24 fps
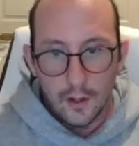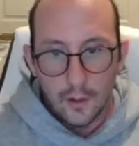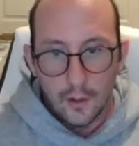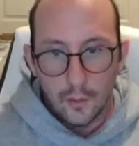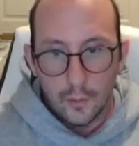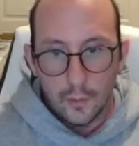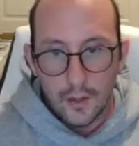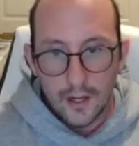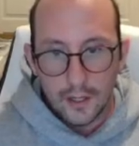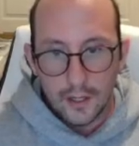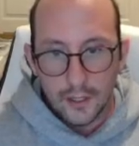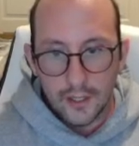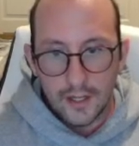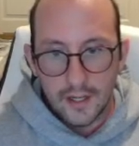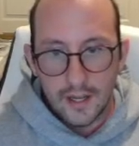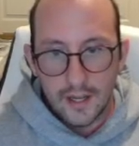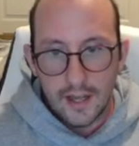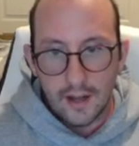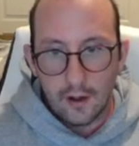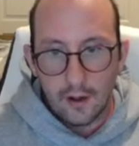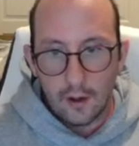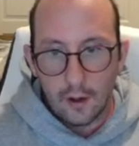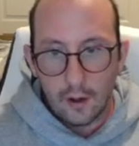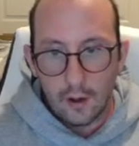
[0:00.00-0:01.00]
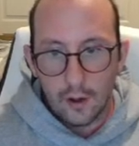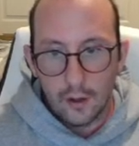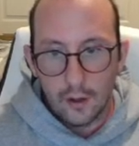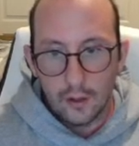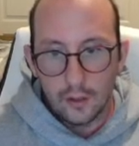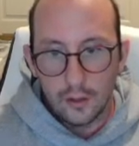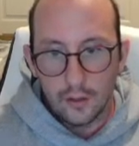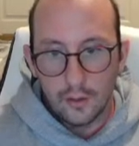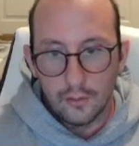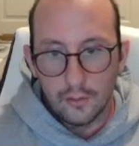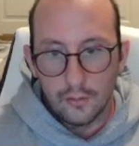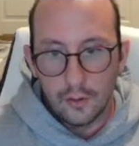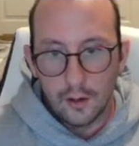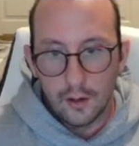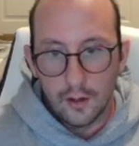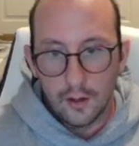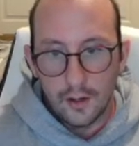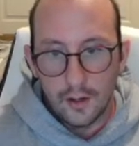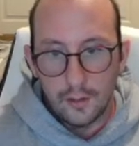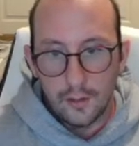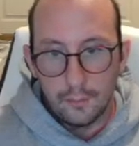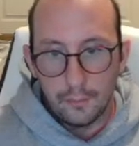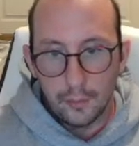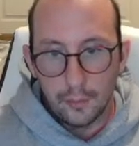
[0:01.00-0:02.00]
we actually get all of our
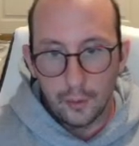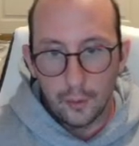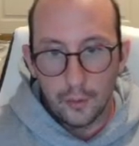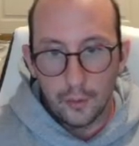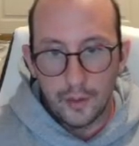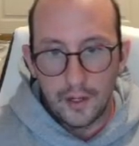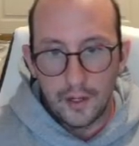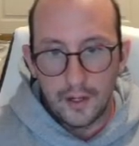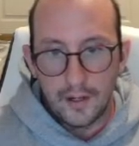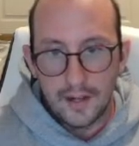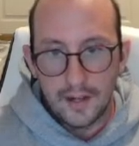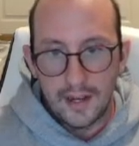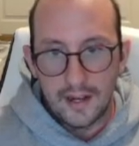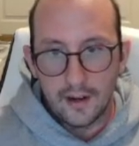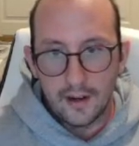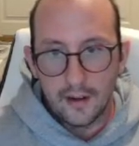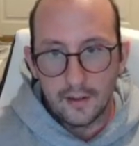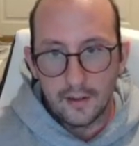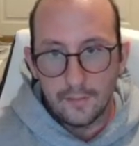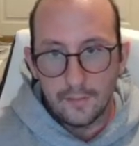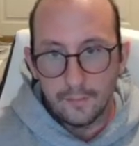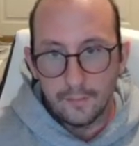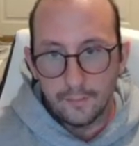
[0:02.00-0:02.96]
employee data.